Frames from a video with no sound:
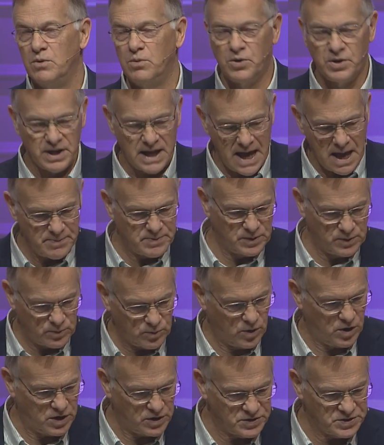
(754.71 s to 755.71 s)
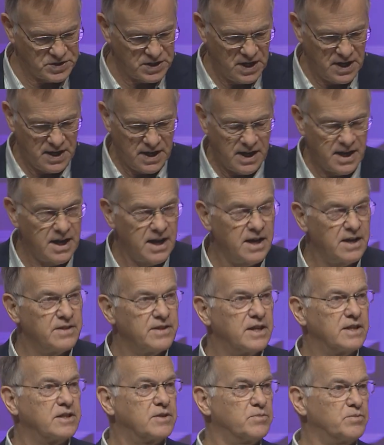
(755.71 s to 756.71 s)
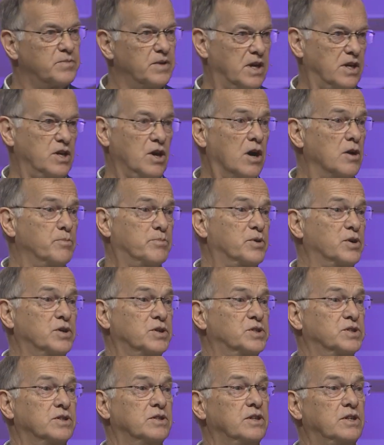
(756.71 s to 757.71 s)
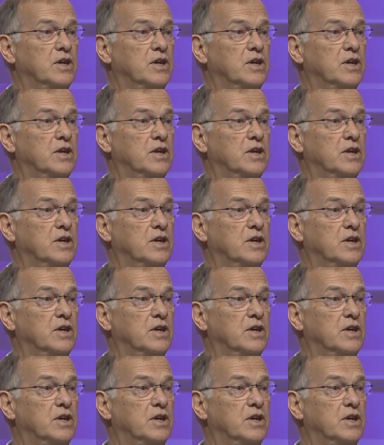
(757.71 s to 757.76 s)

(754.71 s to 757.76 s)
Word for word: what happened was uh, that a young person,